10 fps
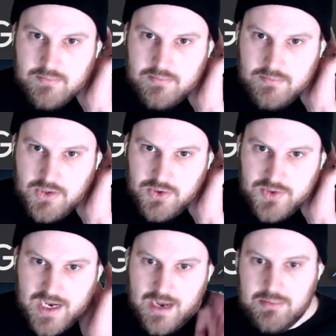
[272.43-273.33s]
new
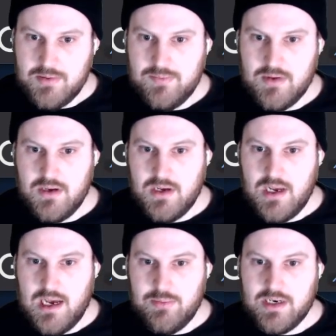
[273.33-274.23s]
tab,
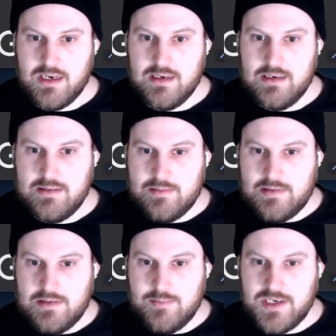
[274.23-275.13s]
I'm going to
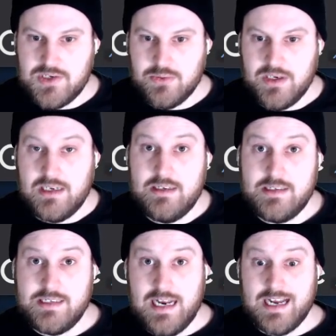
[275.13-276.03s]
make sure we
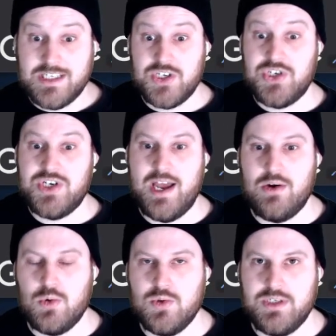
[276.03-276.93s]
select share
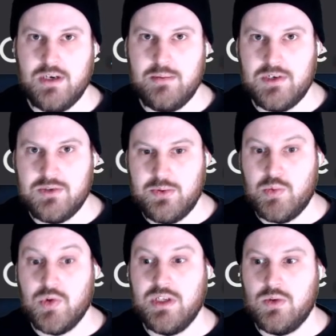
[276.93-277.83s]
audio because we
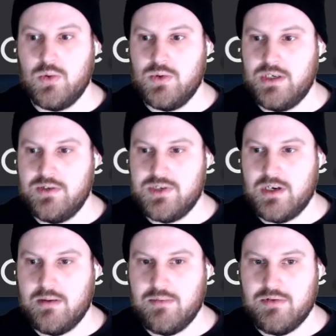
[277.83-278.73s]
want the audio to
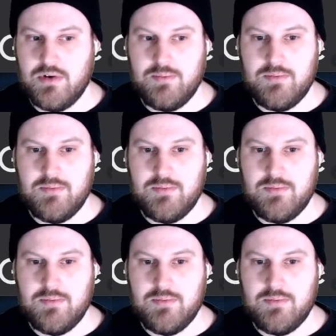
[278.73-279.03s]
come through.